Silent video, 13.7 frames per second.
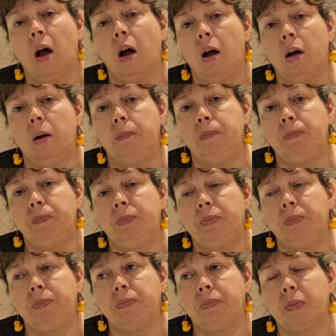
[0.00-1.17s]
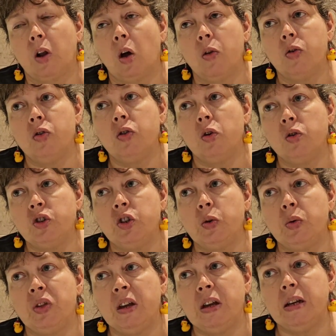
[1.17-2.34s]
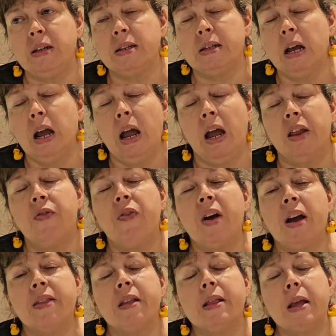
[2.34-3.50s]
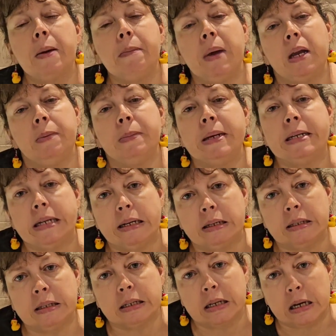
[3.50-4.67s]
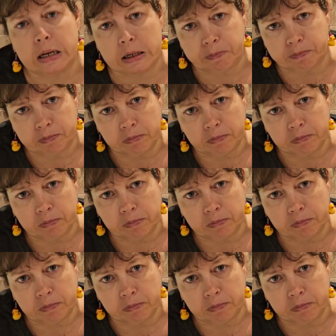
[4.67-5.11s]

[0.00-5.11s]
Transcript: Um, other than those two things, the fact that they made me dance again.